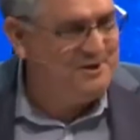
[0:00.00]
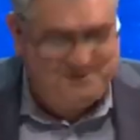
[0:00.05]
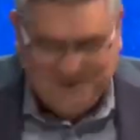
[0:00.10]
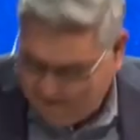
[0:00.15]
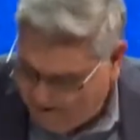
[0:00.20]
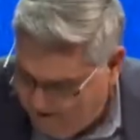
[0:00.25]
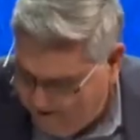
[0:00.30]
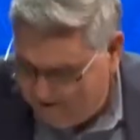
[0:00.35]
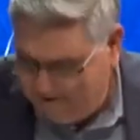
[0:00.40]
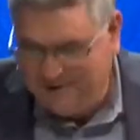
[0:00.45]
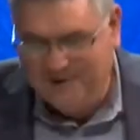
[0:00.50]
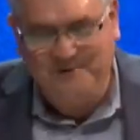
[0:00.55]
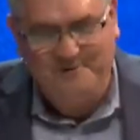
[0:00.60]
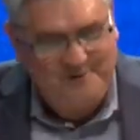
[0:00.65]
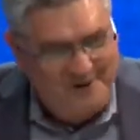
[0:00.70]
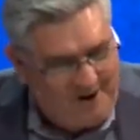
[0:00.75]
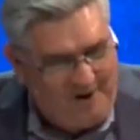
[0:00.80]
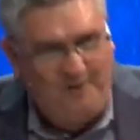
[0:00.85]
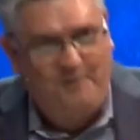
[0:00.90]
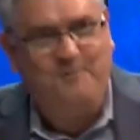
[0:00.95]
truth, who
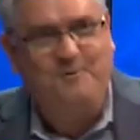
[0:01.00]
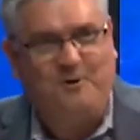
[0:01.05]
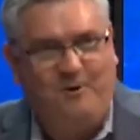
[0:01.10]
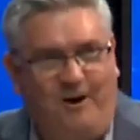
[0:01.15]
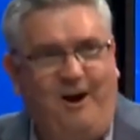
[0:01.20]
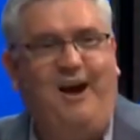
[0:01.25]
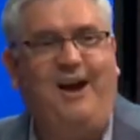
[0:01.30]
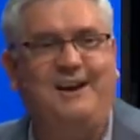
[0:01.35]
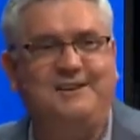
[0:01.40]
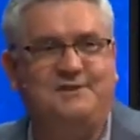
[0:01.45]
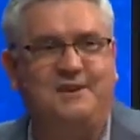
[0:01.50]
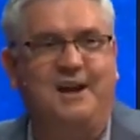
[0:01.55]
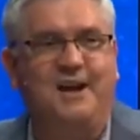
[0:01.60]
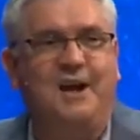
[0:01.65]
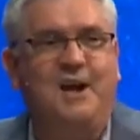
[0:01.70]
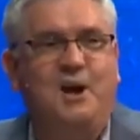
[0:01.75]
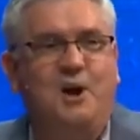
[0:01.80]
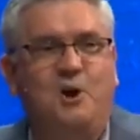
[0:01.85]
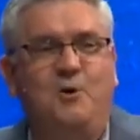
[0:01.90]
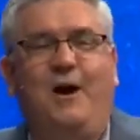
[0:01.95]
know Christ,
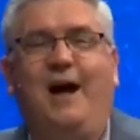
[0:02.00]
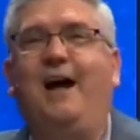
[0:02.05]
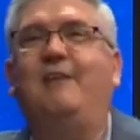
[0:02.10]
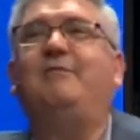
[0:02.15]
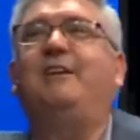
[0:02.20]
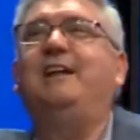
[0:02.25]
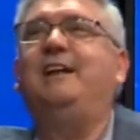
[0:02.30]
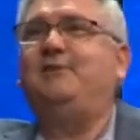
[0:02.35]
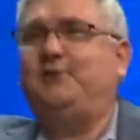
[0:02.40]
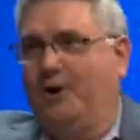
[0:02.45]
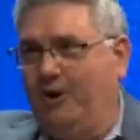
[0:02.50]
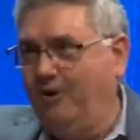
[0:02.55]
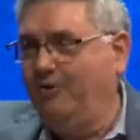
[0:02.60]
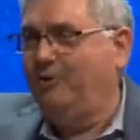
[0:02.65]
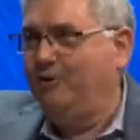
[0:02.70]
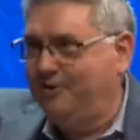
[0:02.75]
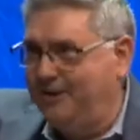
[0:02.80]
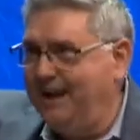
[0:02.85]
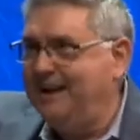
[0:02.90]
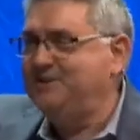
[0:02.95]
who have an
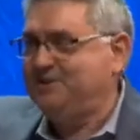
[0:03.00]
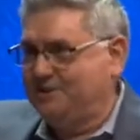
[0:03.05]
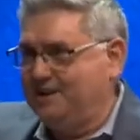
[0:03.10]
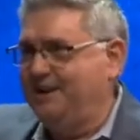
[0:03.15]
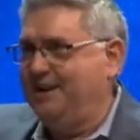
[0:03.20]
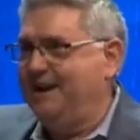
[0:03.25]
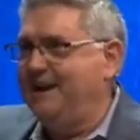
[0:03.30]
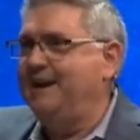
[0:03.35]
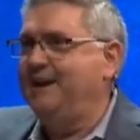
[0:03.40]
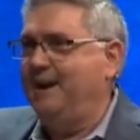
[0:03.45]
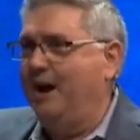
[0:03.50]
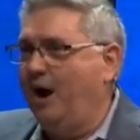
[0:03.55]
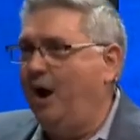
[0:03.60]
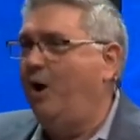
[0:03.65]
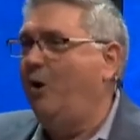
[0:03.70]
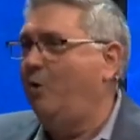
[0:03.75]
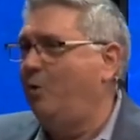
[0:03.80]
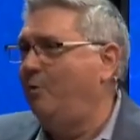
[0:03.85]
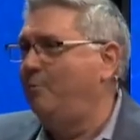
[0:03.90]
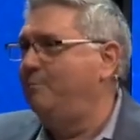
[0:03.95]
eternal destiny and
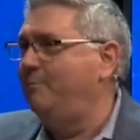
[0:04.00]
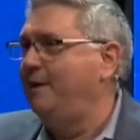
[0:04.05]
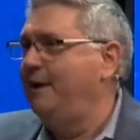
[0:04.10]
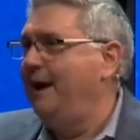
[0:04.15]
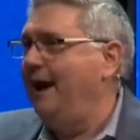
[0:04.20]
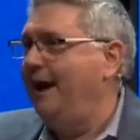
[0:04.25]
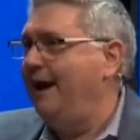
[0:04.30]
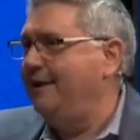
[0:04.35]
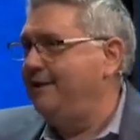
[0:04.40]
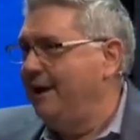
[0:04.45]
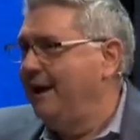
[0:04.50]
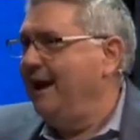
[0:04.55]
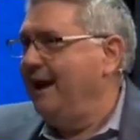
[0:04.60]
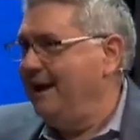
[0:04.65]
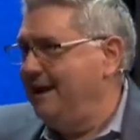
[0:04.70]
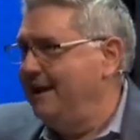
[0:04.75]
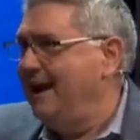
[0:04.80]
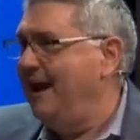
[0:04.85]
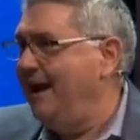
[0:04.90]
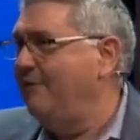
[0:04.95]
home
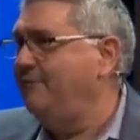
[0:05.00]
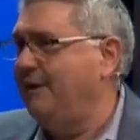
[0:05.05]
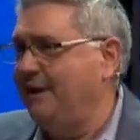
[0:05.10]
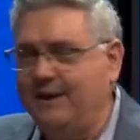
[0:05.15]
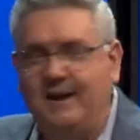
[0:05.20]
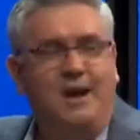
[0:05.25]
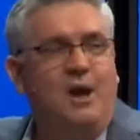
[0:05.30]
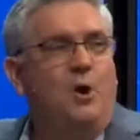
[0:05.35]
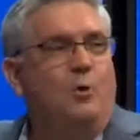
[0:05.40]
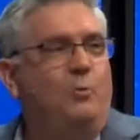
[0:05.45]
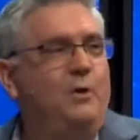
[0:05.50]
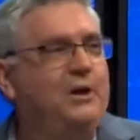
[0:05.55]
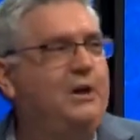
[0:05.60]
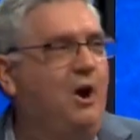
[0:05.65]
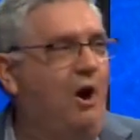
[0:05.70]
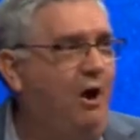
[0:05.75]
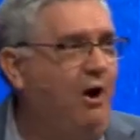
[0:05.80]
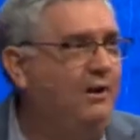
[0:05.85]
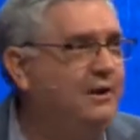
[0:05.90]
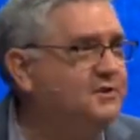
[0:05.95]
in heaven,
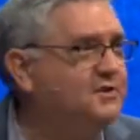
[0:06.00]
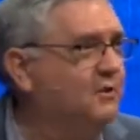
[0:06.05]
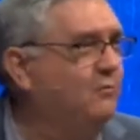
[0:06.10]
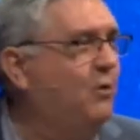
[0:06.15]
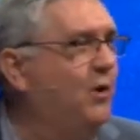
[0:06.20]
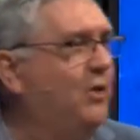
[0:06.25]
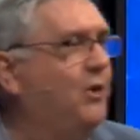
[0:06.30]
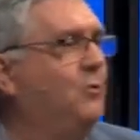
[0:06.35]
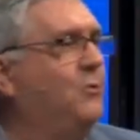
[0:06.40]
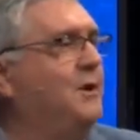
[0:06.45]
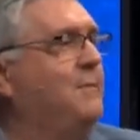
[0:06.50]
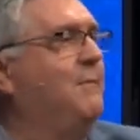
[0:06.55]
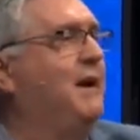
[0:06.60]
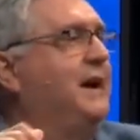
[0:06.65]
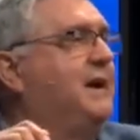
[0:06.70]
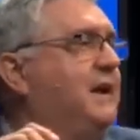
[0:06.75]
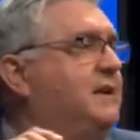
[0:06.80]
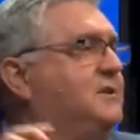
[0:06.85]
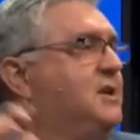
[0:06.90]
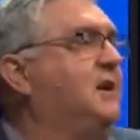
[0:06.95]
regardless of whether we
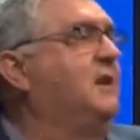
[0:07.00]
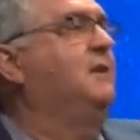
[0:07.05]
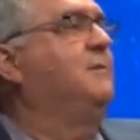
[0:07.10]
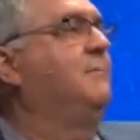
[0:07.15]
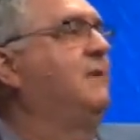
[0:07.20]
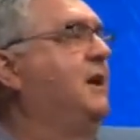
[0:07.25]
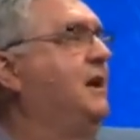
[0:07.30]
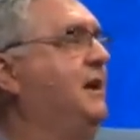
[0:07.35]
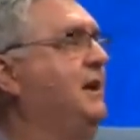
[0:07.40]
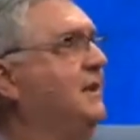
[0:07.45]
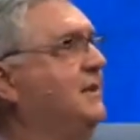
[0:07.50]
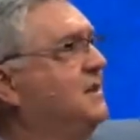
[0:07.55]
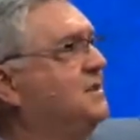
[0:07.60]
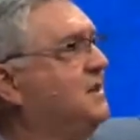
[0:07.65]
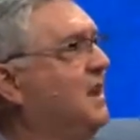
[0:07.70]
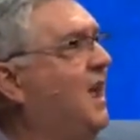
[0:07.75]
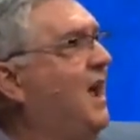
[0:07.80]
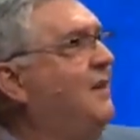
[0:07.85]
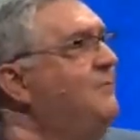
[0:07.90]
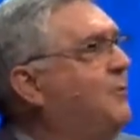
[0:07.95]
make a ton of money in this life